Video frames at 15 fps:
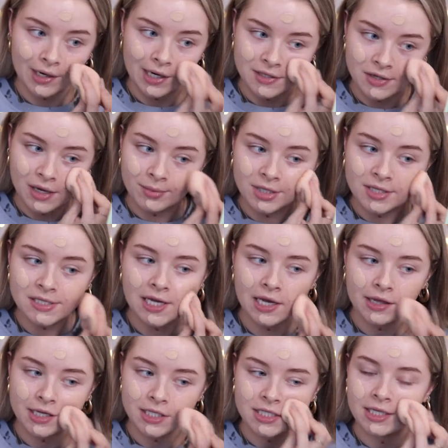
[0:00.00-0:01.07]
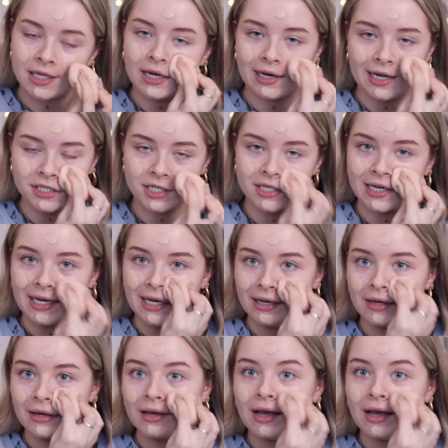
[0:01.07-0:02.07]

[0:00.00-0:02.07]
Okay, so I'm gonna say that she allegedly,